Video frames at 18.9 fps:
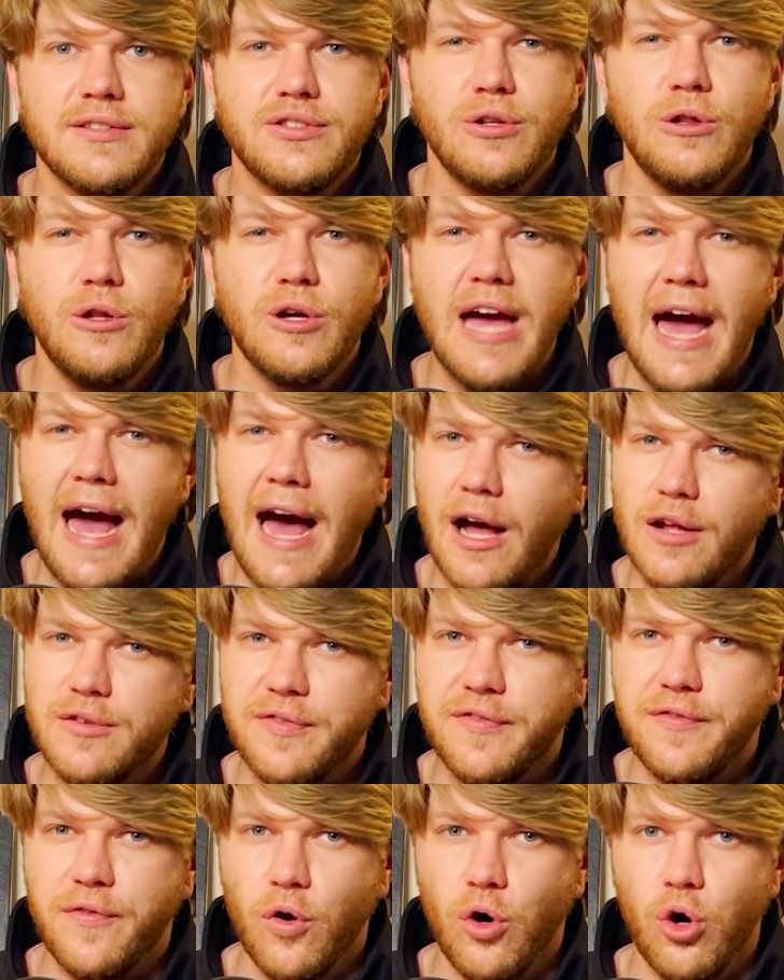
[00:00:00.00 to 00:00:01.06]
to look out
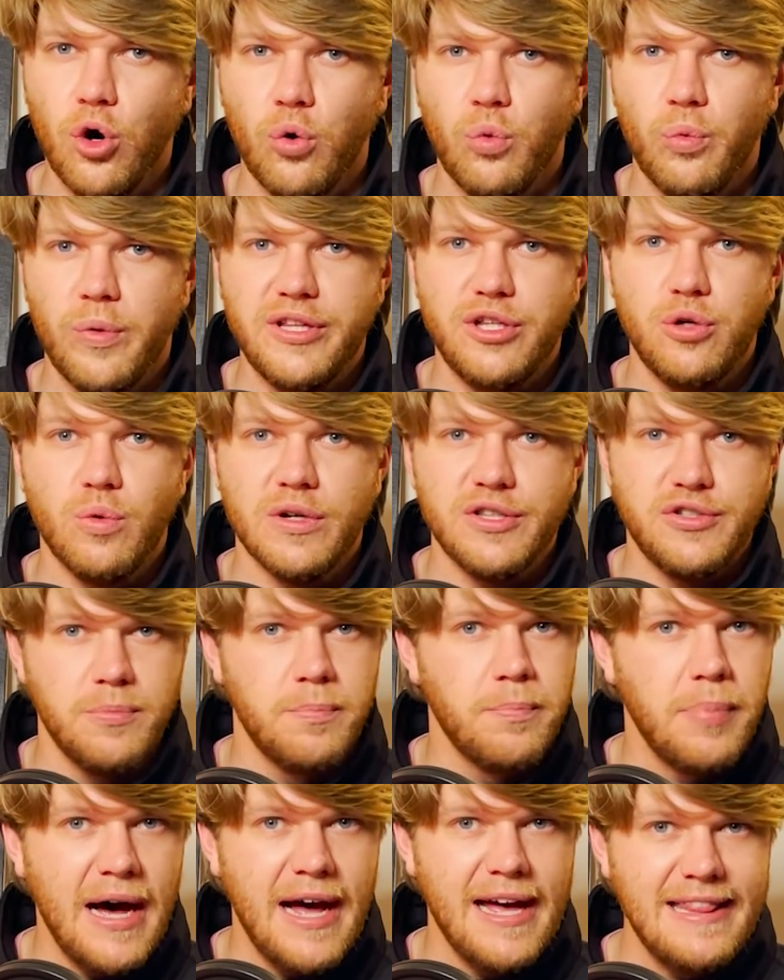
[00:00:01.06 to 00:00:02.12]
for when you want to
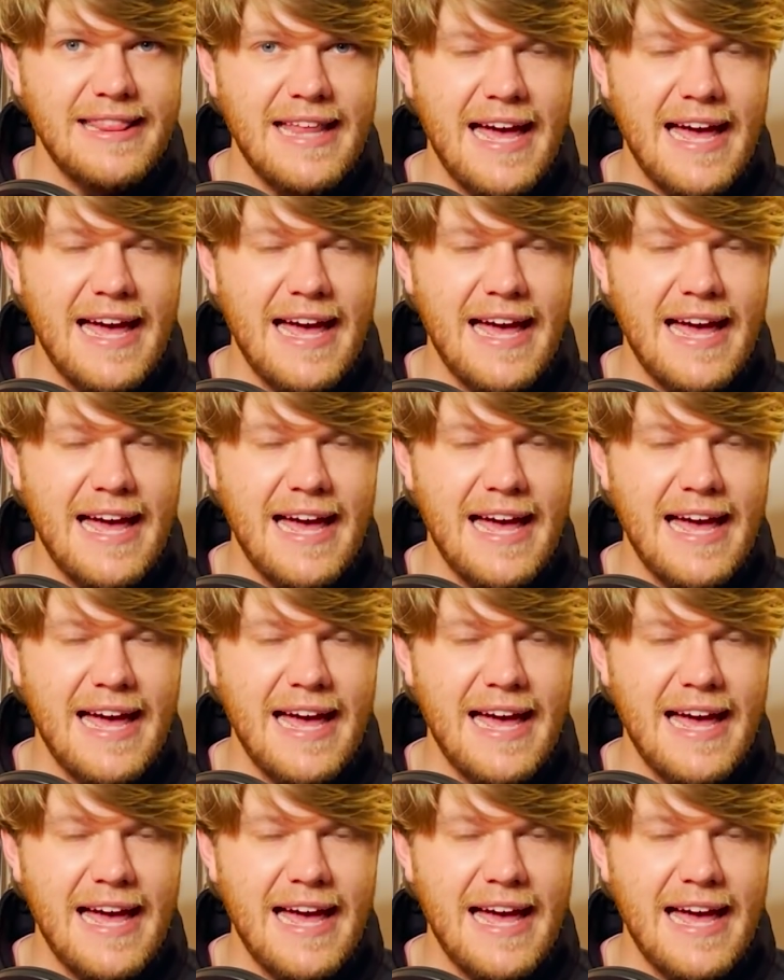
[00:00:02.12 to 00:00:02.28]
buy